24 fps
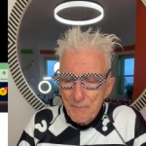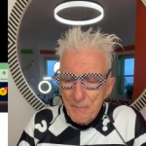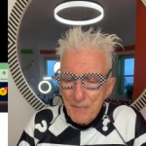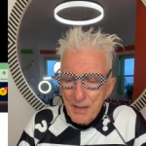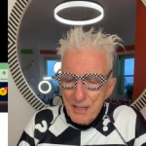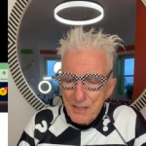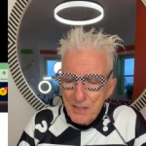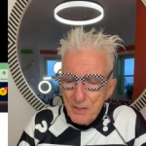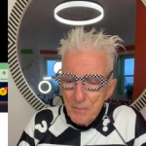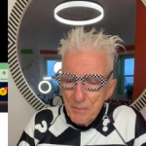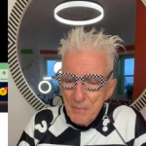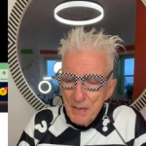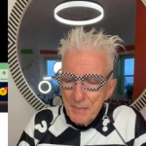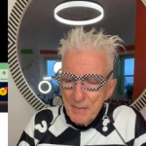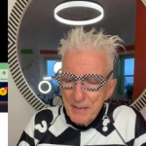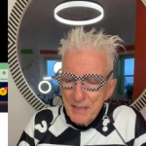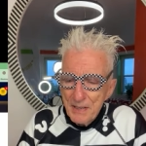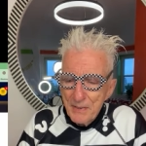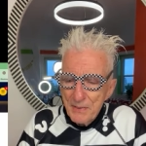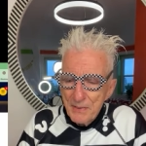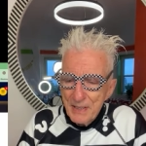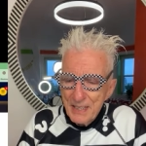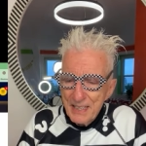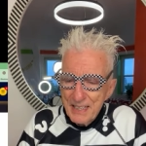So maybe you
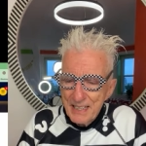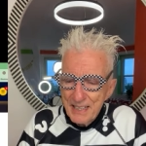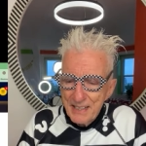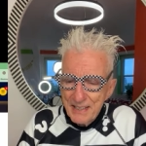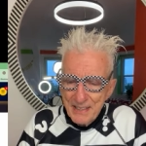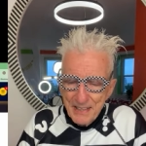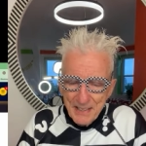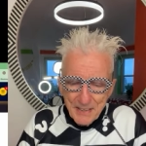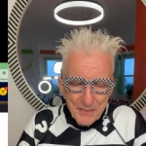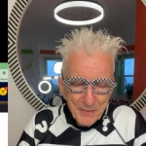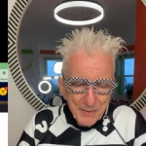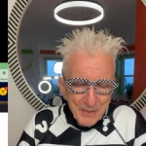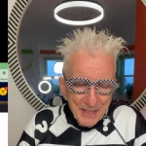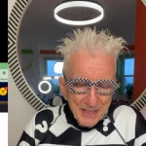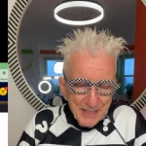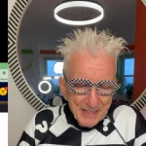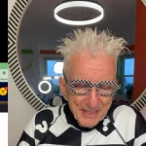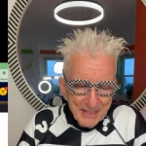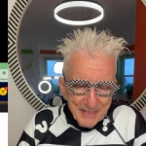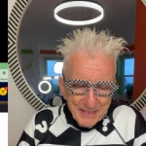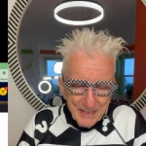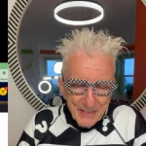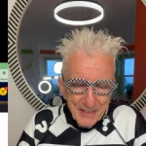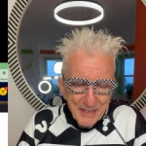don't need anything. Well, here,
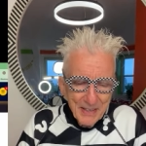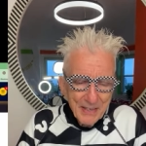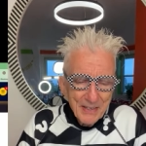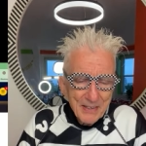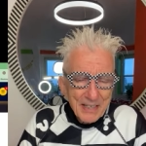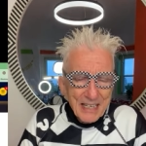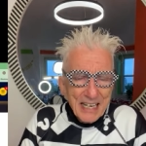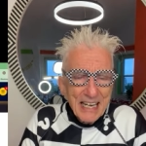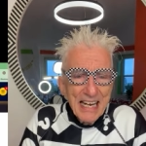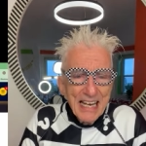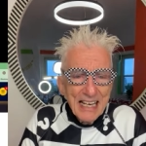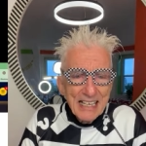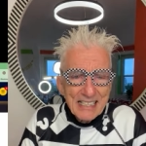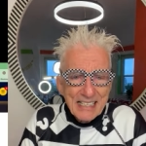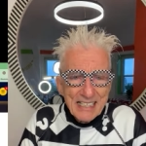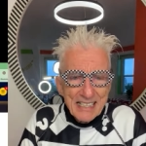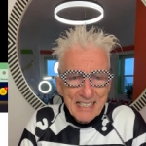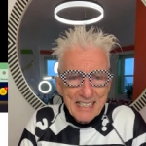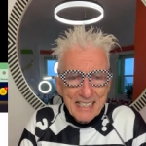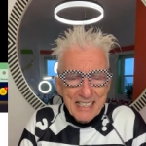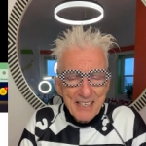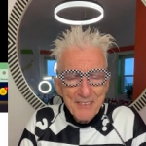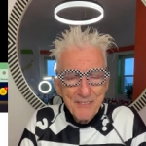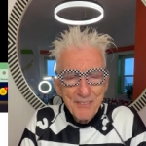here, here
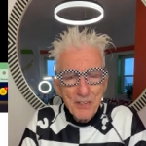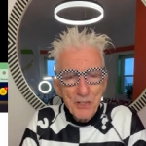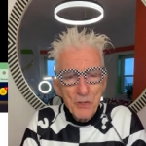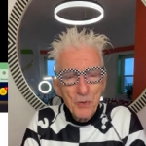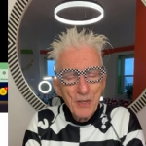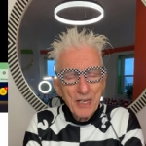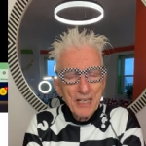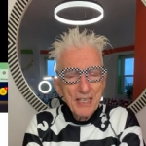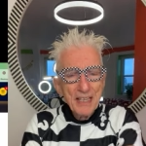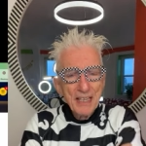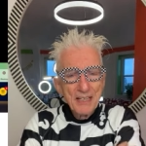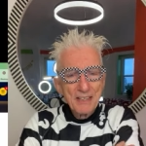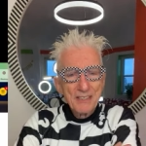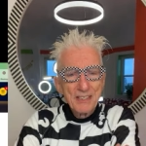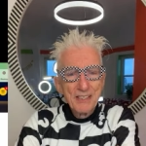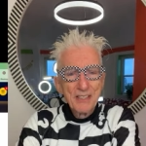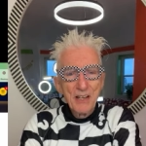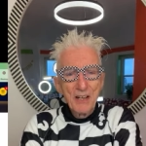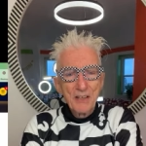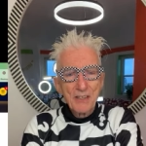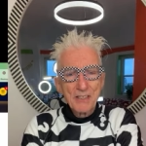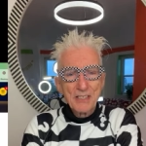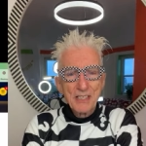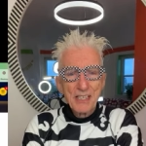Kansas is giving
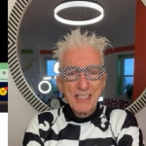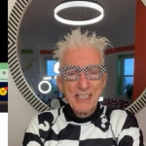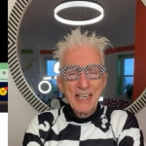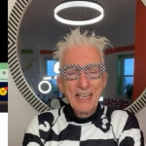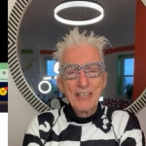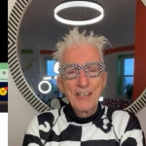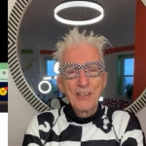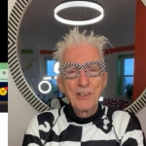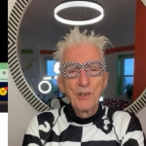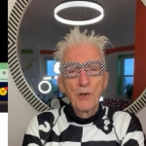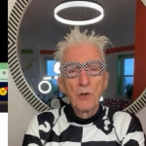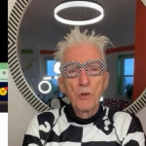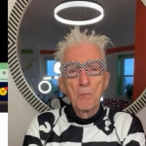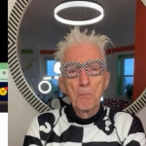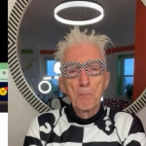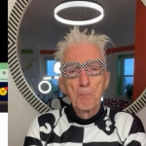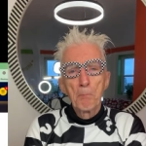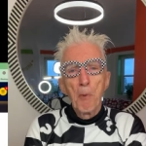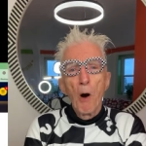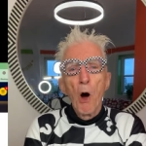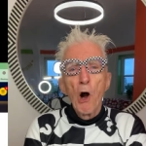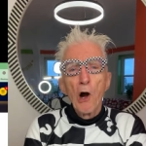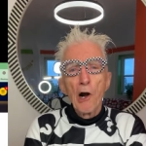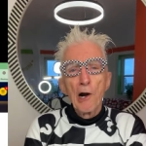$20,000 to take your old
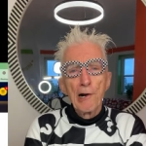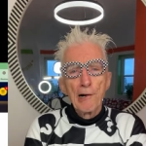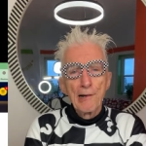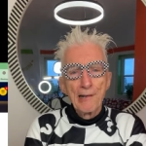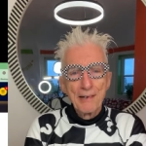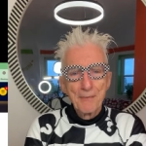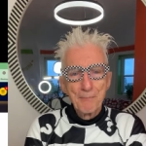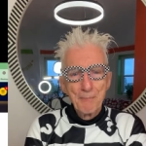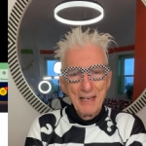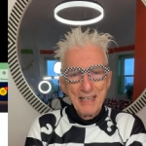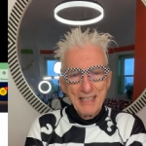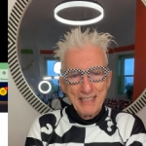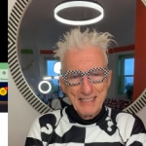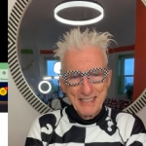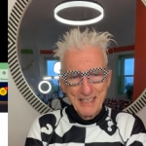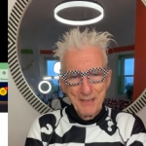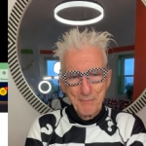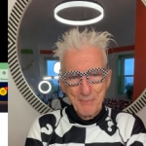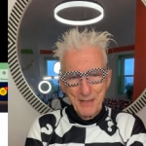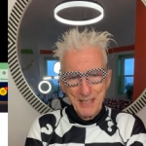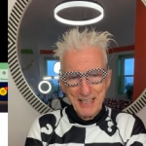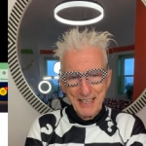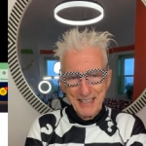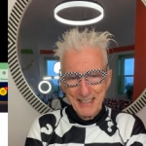barn and make
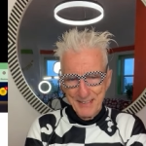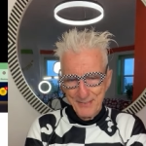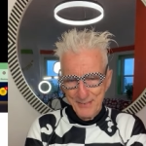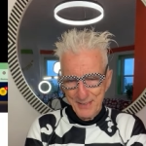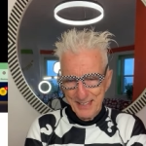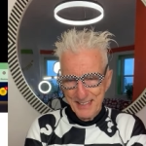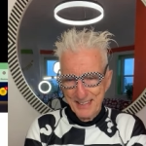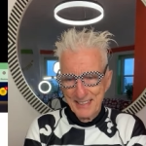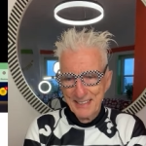something out of it.